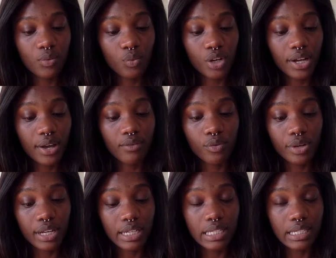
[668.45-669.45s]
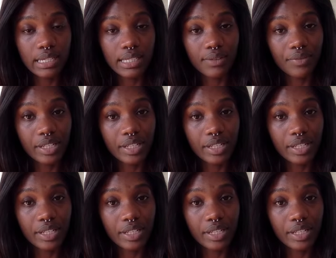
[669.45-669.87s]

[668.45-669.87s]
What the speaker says: recovering a sense of